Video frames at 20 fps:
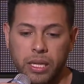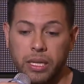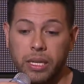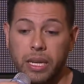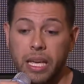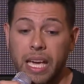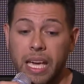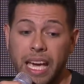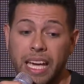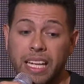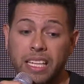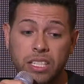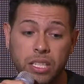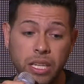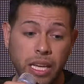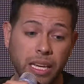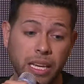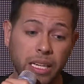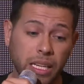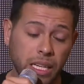And and
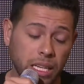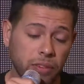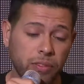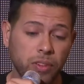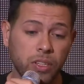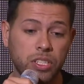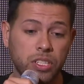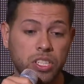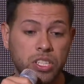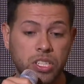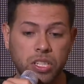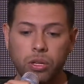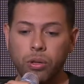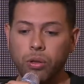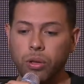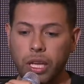and even still,